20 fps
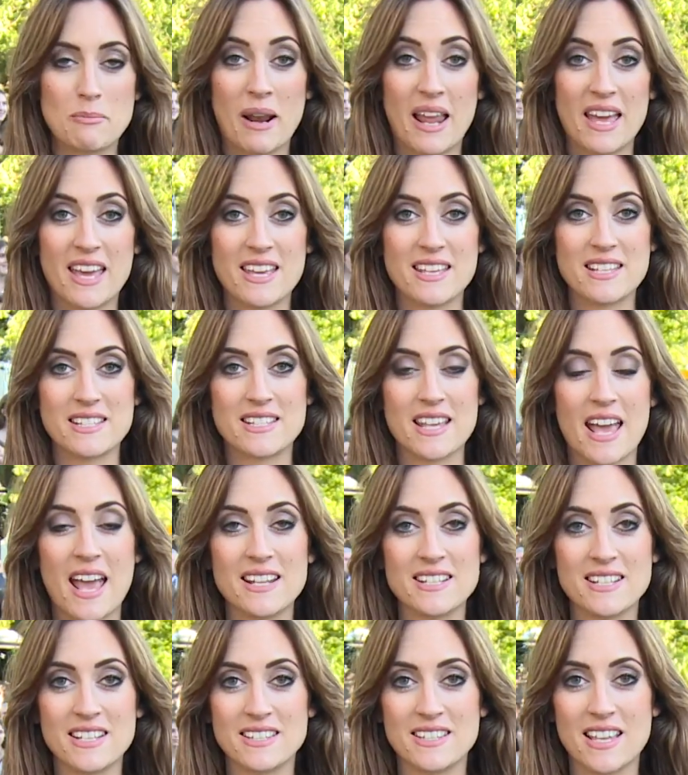the players
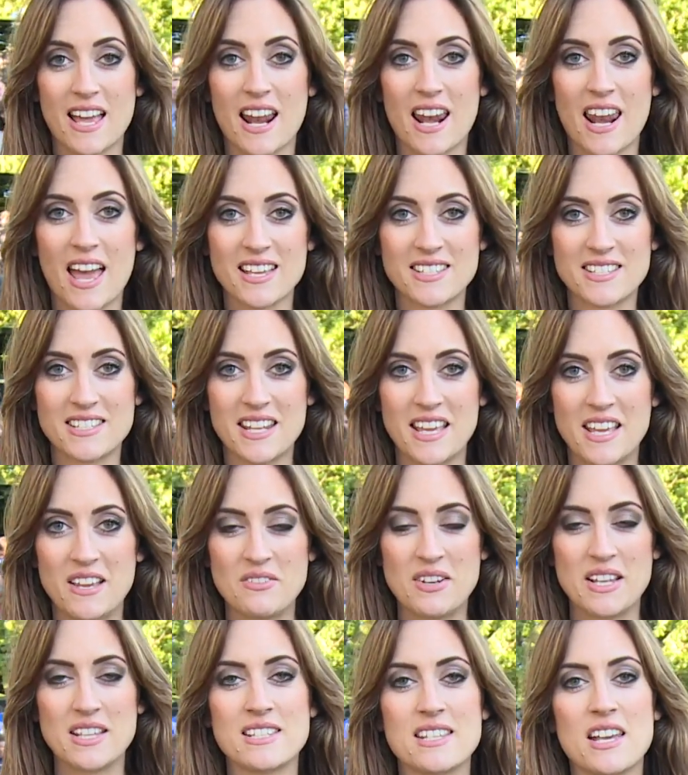ended their last
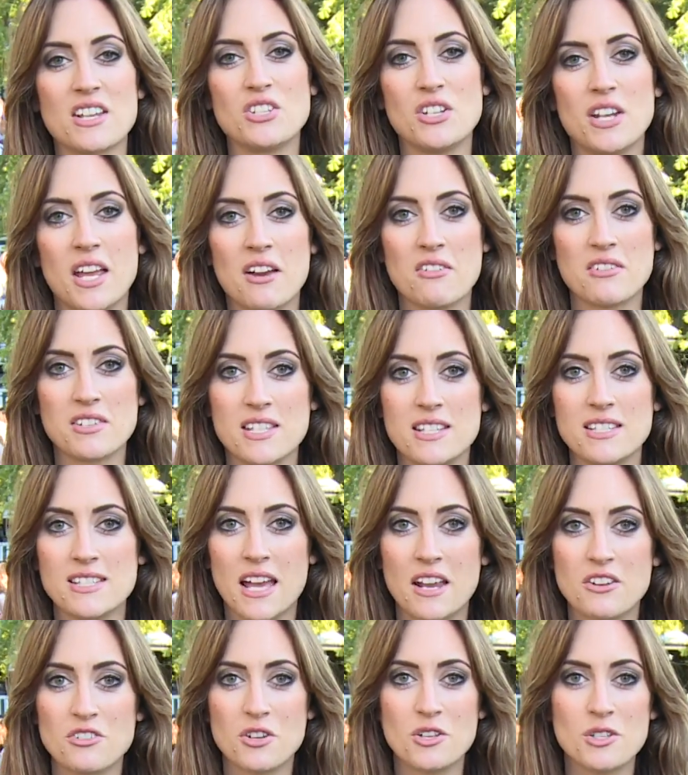evening session here at St
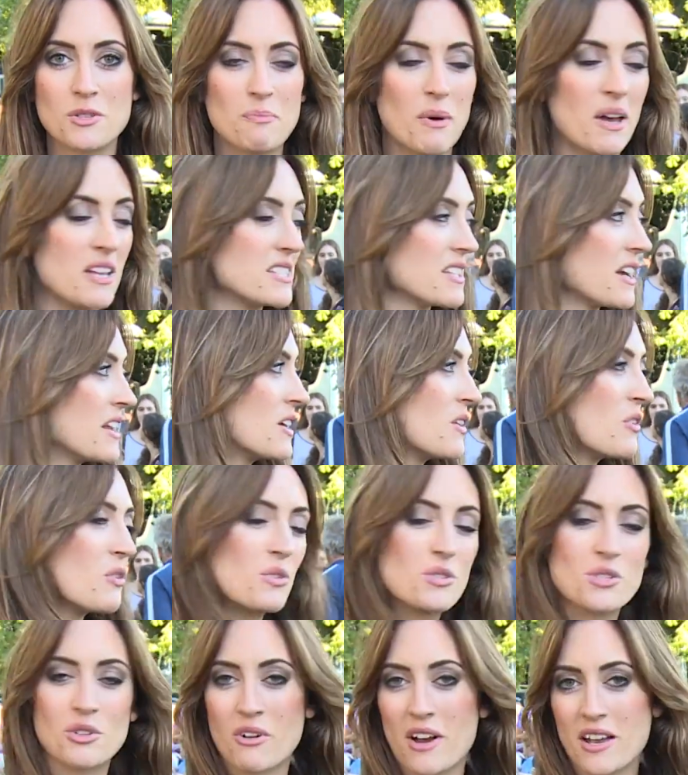Andrews by signing
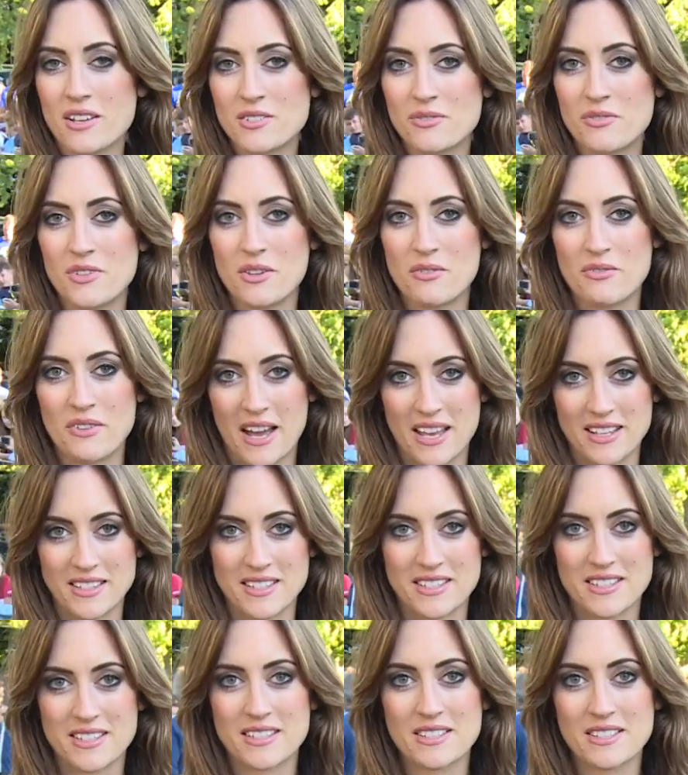autographs for the fans.